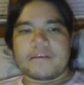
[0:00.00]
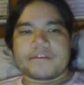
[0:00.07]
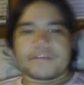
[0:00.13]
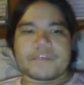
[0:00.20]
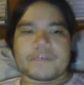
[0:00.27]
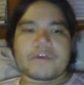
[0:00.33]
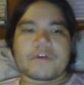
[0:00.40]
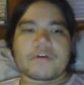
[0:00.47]

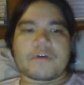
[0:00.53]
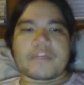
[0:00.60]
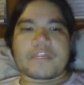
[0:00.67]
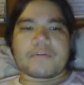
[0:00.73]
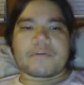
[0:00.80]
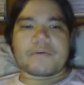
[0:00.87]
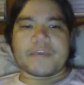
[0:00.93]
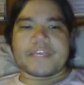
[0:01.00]
So
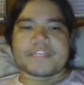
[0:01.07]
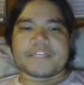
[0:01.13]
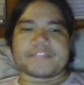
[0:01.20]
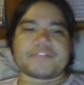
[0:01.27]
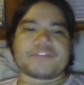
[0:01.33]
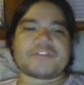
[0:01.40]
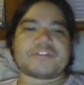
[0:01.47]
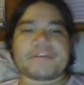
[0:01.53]
anyways, you
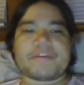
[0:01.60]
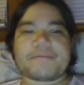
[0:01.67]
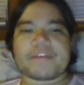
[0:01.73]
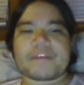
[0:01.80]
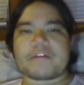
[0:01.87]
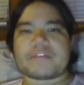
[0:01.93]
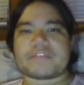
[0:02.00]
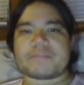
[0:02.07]
should definitely
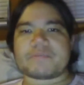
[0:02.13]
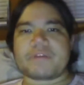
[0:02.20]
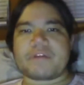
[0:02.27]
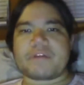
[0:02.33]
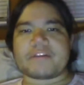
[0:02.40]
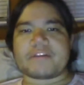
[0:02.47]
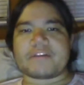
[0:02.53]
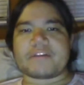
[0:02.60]
go
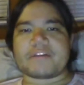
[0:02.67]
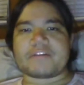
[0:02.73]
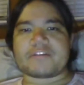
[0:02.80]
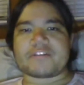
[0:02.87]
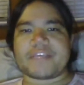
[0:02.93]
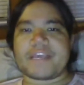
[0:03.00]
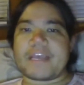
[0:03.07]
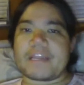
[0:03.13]
subscribe to their
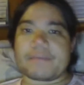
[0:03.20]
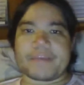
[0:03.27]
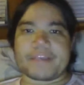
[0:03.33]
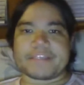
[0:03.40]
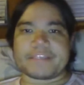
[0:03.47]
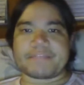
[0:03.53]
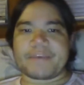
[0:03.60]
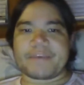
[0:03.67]
channel,
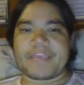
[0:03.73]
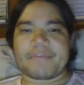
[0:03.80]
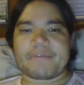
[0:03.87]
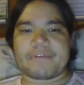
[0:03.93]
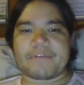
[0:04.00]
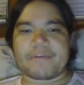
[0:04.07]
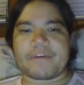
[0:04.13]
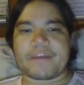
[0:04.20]
because if you
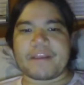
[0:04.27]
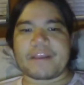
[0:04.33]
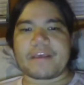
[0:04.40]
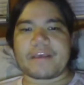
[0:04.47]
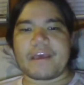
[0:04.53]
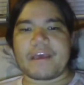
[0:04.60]
haven't already,